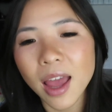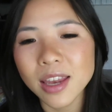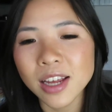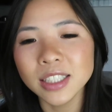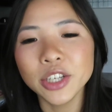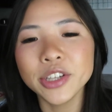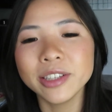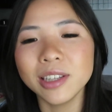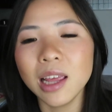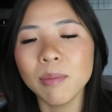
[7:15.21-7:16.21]
And as you
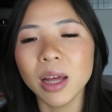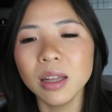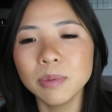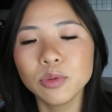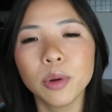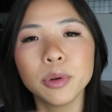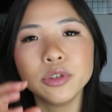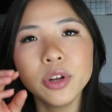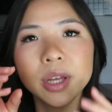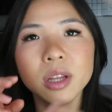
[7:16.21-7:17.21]
can see, my lips were
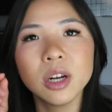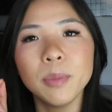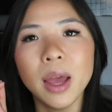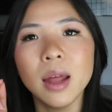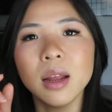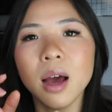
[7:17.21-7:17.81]
protruding a little bit.